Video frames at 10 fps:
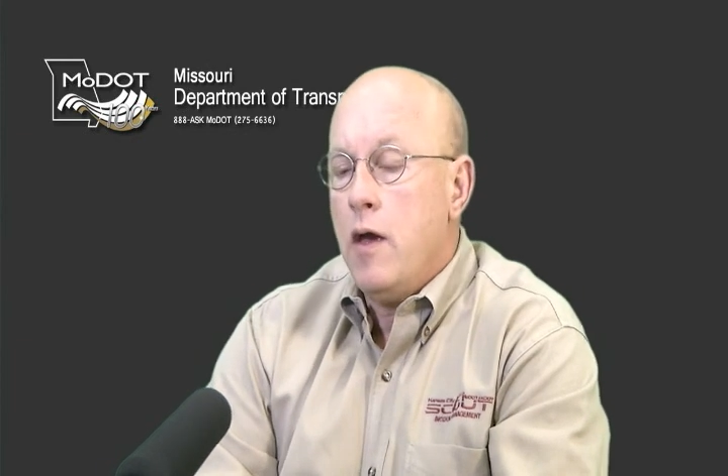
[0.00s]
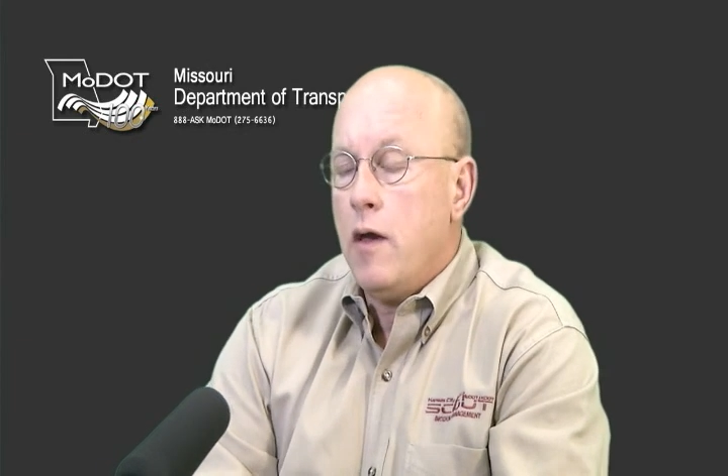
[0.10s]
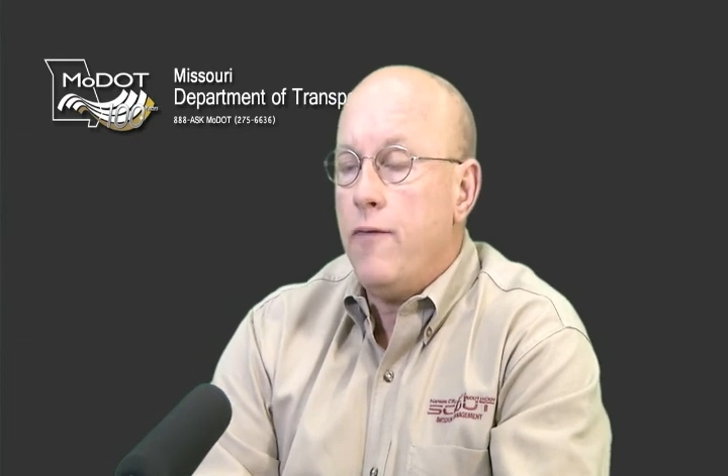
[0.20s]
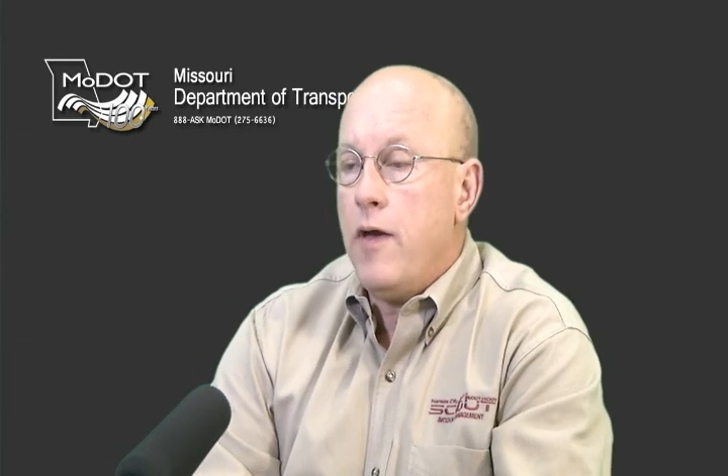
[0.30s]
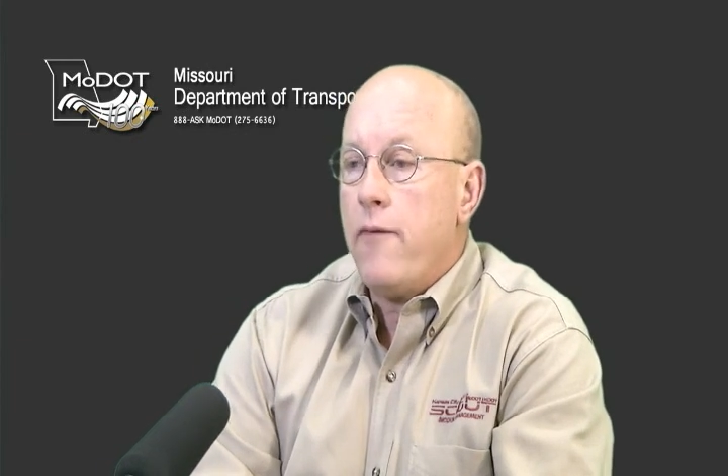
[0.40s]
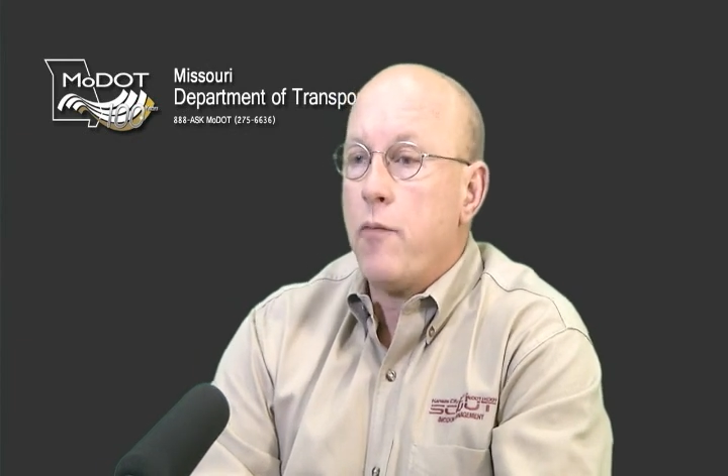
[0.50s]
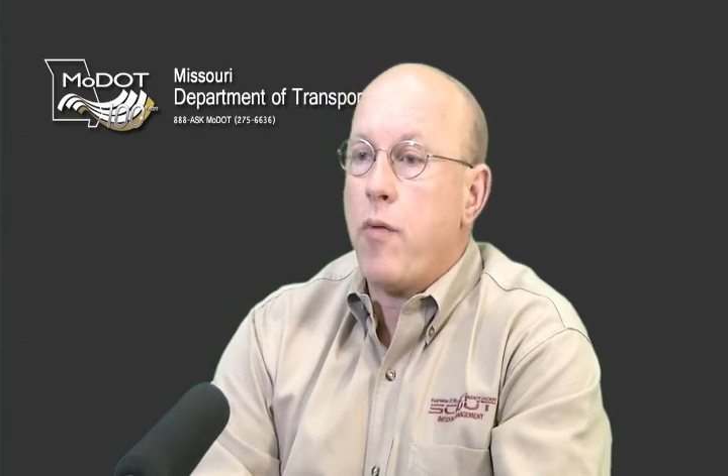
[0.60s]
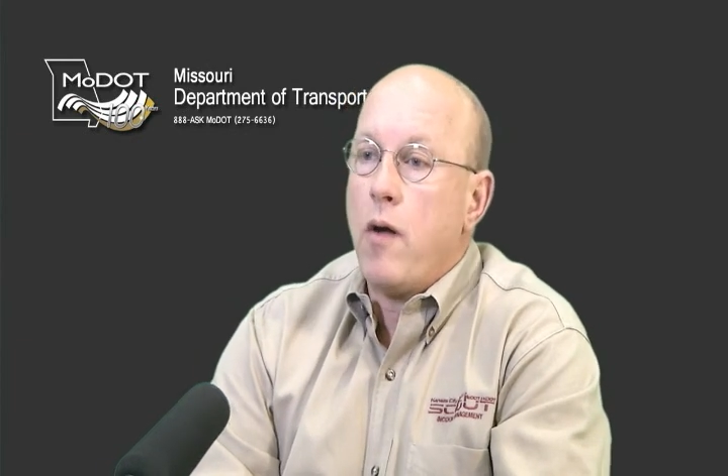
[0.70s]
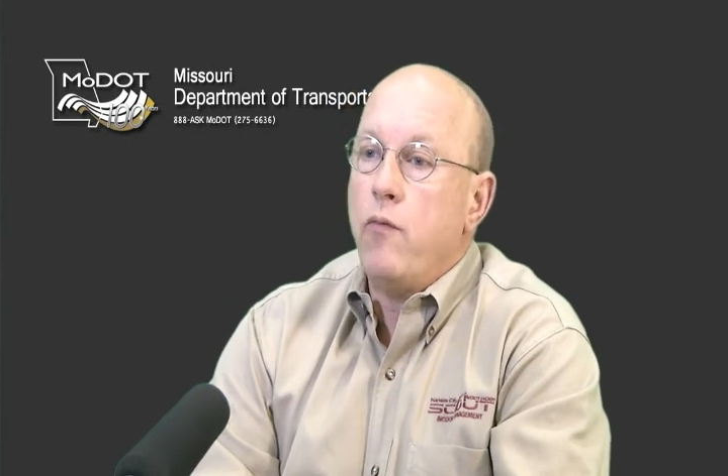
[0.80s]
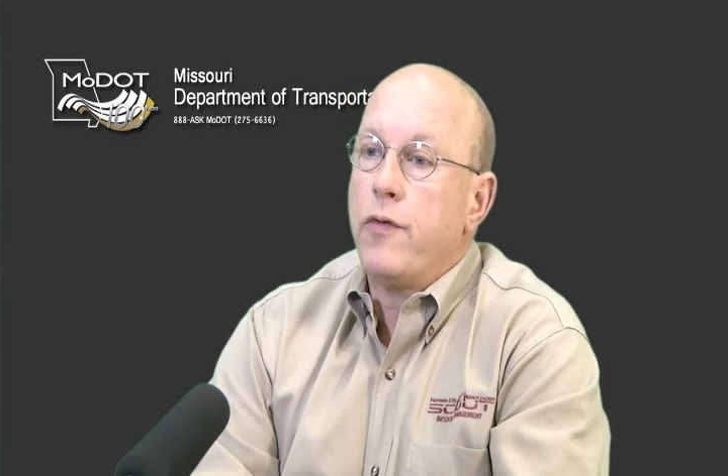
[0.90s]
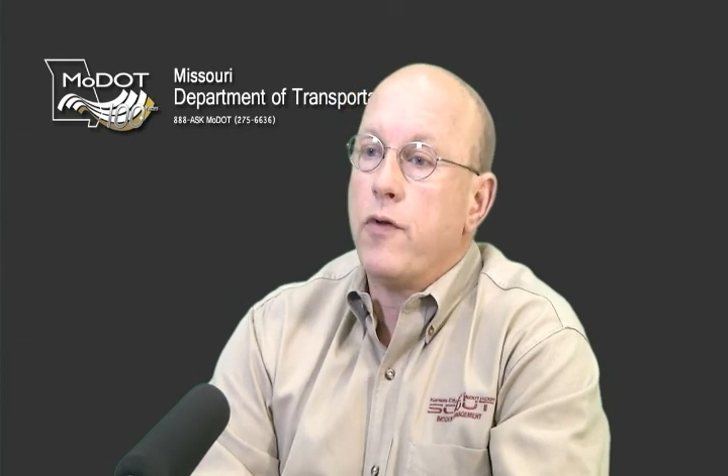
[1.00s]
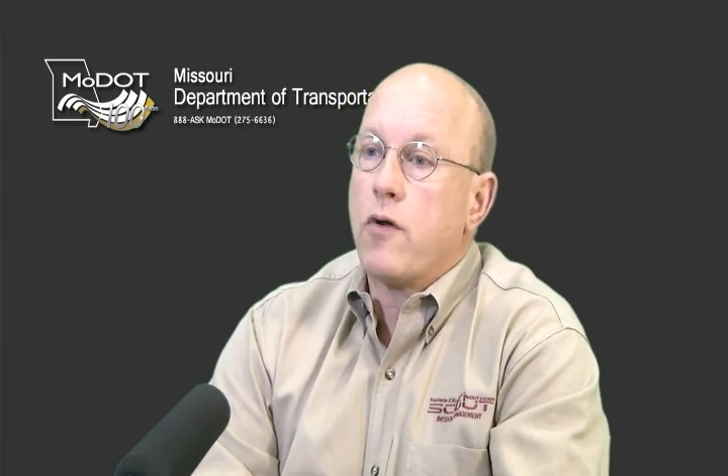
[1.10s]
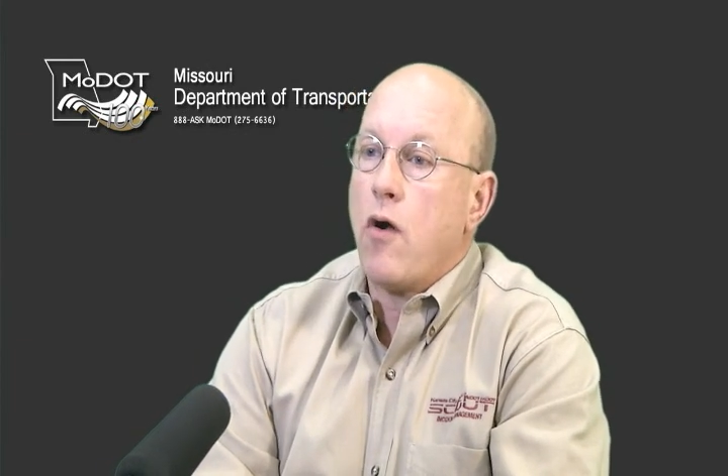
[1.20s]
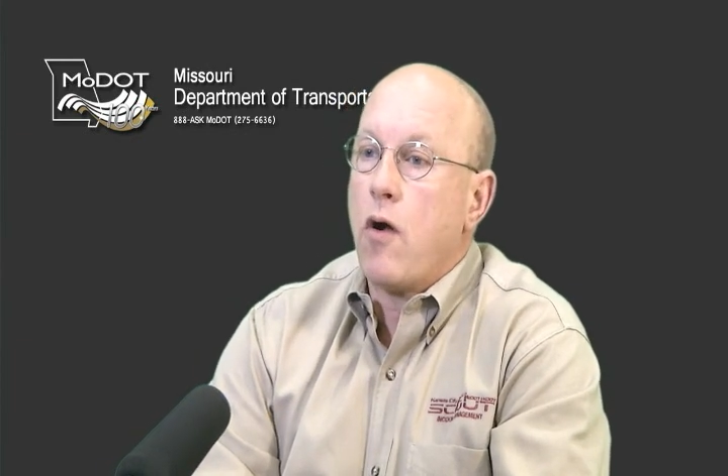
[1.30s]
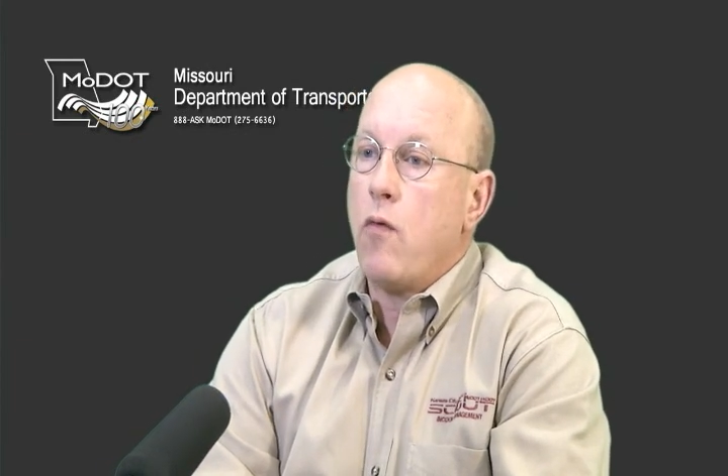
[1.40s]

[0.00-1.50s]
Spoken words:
If you have a problem with your car,